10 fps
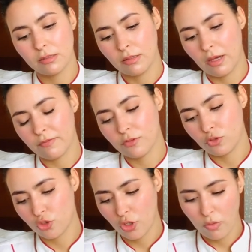You have
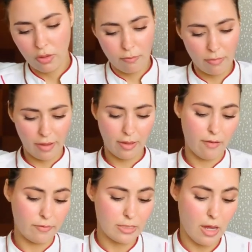to show them like
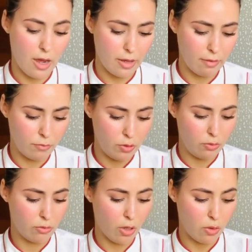every time
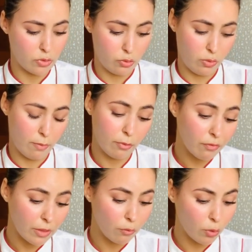you go to a
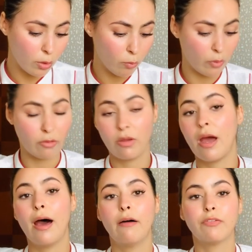briefing room, whether you
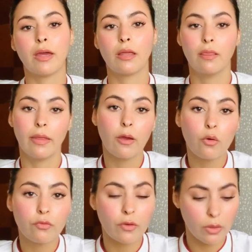have a
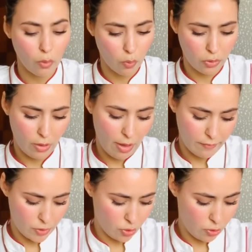layover or you have
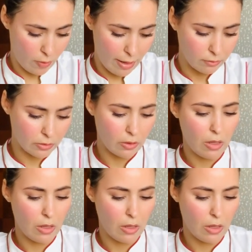a turnaround.